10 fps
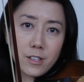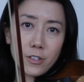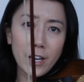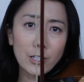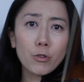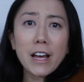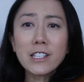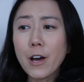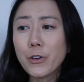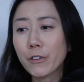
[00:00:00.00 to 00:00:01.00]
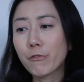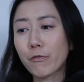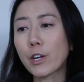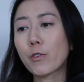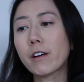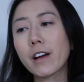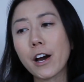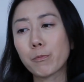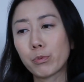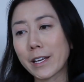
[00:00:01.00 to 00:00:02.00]
Okay, so that's how you can figure out how
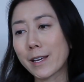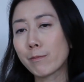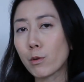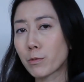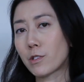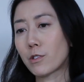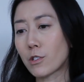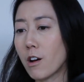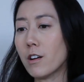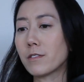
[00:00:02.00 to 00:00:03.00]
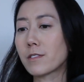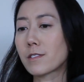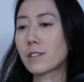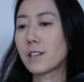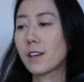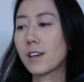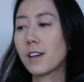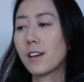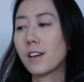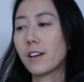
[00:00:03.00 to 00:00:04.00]
to play most songs.
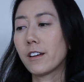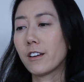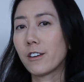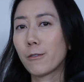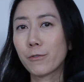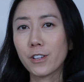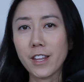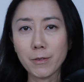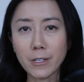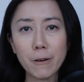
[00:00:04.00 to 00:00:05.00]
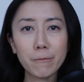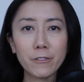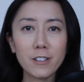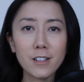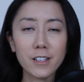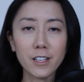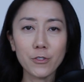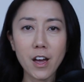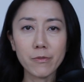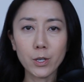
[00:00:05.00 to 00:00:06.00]
Hopefully that was helpful. If you
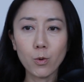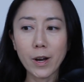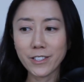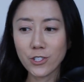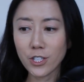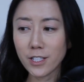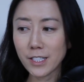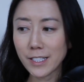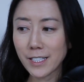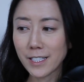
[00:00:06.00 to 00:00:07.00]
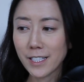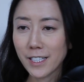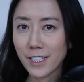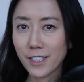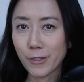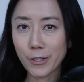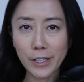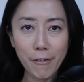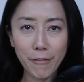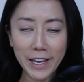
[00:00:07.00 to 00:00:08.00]
have any questions or
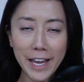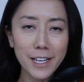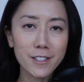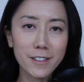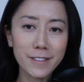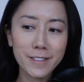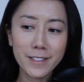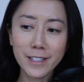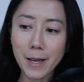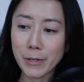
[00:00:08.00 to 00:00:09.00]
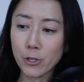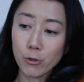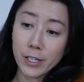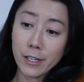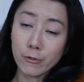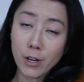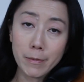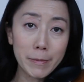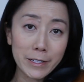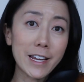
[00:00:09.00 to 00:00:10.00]
clarifications, let me know and I'll try
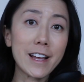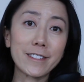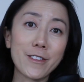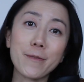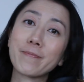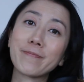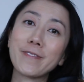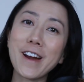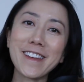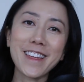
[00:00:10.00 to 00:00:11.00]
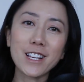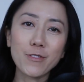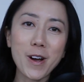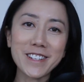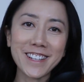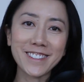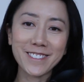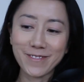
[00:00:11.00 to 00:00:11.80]
my best to answer them. All right, thanks for watching.